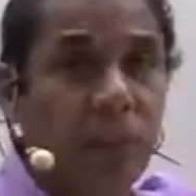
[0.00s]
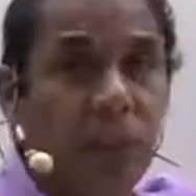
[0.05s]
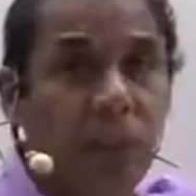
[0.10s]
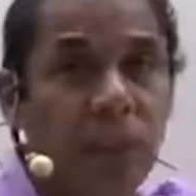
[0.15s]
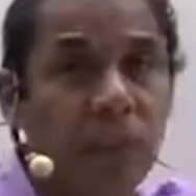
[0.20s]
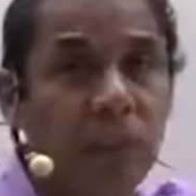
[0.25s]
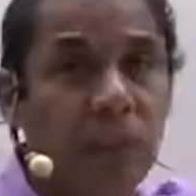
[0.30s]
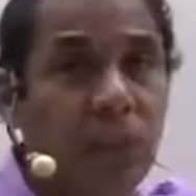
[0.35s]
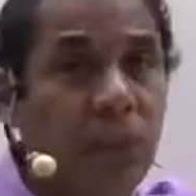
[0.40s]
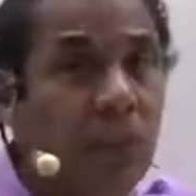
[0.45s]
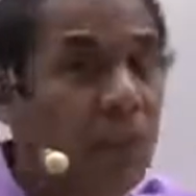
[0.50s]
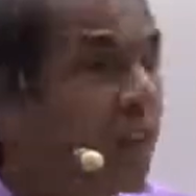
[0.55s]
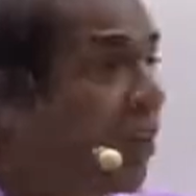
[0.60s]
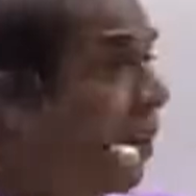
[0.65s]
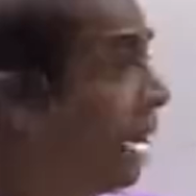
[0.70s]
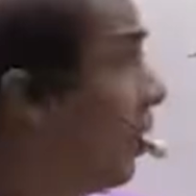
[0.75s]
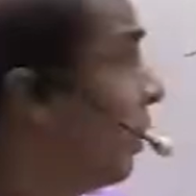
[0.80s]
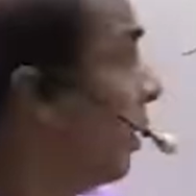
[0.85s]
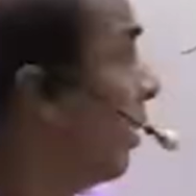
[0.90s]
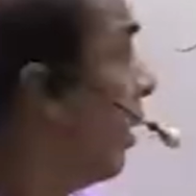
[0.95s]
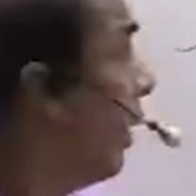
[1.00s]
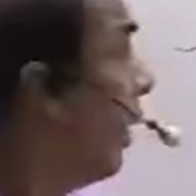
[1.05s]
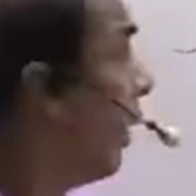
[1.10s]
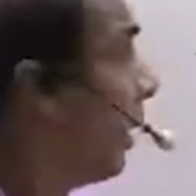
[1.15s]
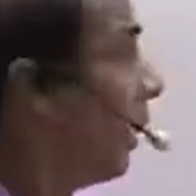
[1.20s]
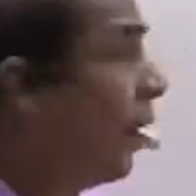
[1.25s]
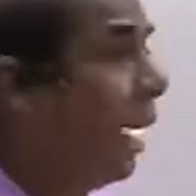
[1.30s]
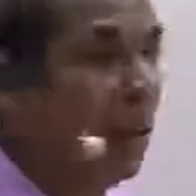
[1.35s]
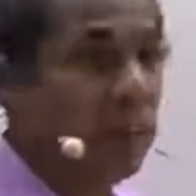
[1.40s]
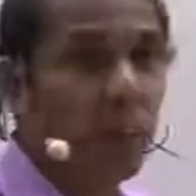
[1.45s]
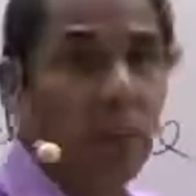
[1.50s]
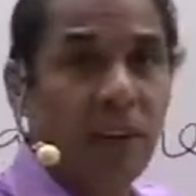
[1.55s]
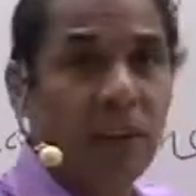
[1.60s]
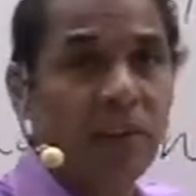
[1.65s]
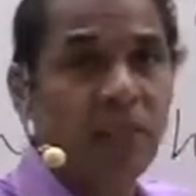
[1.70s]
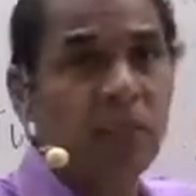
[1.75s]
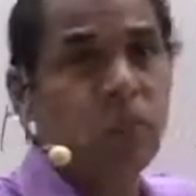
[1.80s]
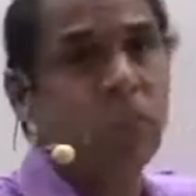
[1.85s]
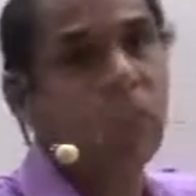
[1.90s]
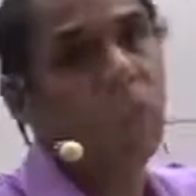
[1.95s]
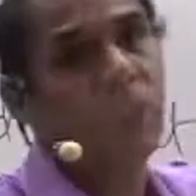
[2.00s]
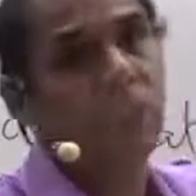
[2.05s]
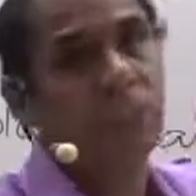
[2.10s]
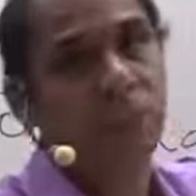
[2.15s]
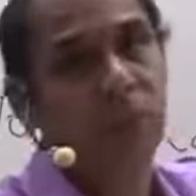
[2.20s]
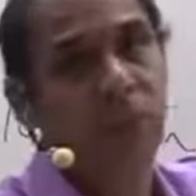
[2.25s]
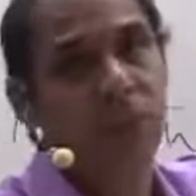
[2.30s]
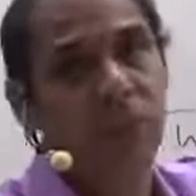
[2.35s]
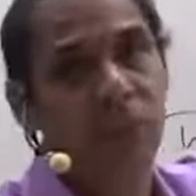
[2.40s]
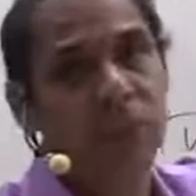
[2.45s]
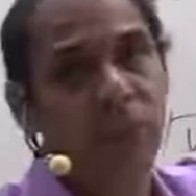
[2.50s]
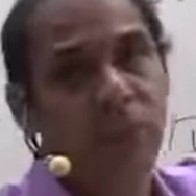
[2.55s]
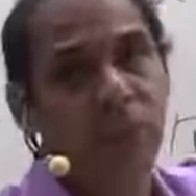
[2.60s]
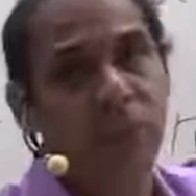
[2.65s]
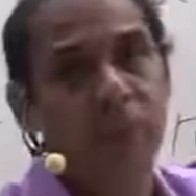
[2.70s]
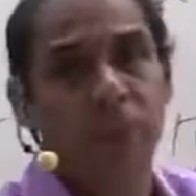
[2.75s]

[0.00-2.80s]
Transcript: of direct speech here? Came is past tense.